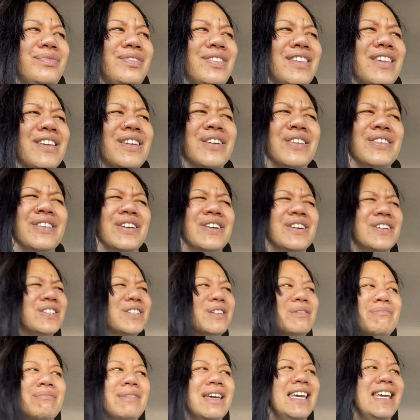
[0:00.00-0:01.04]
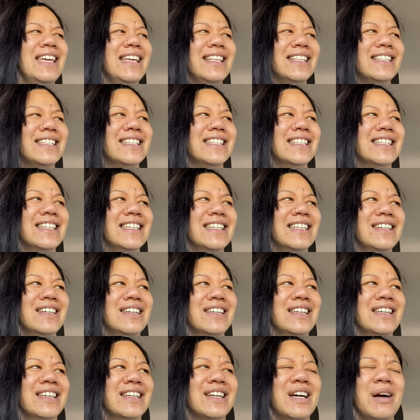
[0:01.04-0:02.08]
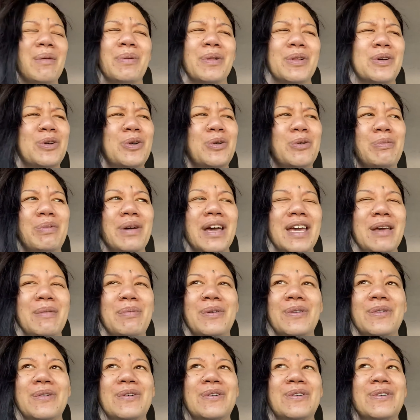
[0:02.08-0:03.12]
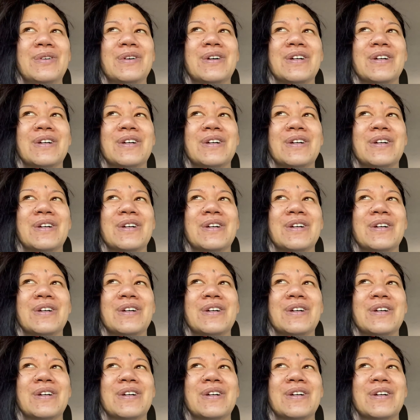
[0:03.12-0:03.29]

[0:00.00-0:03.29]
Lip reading: because I got to meet a couple of cool people,